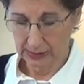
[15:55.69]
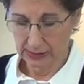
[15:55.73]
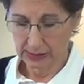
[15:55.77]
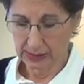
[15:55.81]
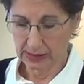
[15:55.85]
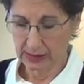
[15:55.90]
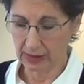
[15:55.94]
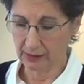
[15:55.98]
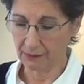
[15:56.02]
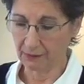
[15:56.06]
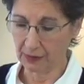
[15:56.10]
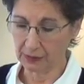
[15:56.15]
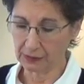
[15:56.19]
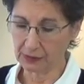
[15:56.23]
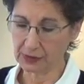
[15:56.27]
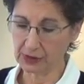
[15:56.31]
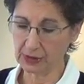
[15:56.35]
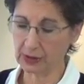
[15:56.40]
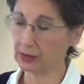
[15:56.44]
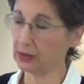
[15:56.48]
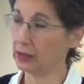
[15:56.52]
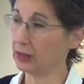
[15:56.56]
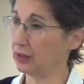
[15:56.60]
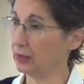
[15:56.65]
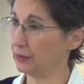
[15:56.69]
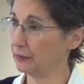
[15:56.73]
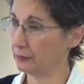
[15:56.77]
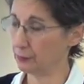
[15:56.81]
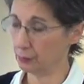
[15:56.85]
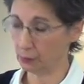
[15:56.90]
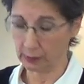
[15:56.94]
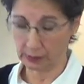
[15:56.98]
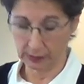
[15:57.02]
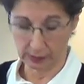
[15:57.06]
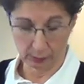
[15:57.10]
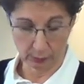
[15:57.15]
St. Faustina, uh,
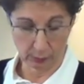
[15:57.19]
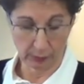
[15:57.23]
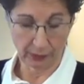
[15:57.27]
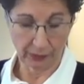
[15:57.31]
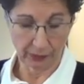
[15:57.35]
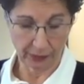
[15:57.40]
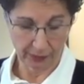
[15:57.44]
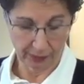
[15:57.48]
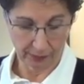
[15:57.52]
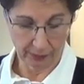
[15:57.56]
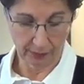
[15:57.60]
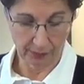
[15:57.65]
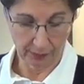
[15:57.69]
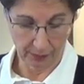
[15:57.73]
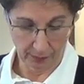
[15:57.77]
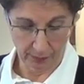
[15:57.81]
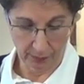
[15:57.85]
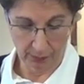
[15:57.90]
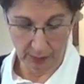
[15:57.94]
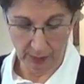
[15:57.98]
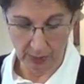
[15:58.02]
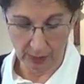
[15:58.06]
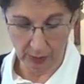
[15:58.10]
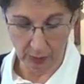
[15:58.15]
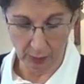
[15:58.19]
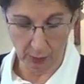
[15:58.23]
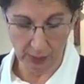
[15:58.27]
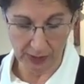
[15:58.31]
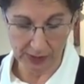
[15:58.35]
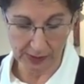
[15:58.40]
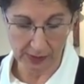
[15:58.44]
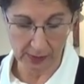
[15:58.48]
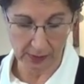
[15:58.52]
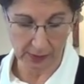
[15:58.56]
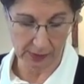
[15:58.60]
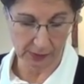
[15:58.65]
with, with the
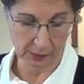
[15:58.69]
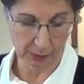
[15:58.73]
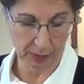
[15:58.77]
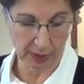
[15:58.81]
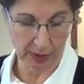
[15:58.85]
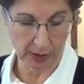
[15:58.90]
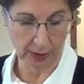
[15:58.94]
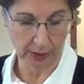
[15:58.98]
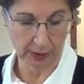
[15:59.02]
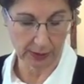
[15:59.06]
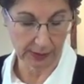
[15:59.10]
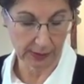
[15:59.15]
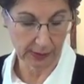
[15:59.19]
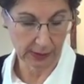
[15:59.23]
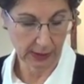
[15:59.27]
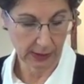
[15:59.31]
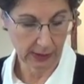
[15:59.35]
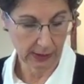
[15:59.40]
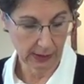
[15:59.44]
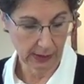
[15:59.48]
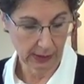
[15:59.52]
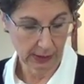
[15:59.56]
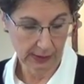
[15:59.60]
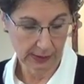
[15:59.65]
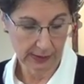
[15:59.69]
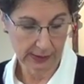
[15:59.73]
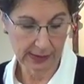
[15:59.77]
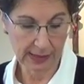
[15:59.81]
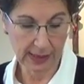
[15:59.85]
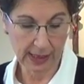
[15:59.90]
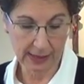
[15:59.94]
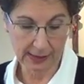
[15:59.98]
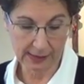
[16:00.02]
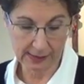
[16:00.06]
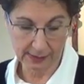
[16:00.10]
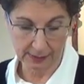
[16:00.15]
rest of this part,
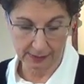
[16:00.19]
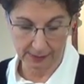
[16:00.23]
says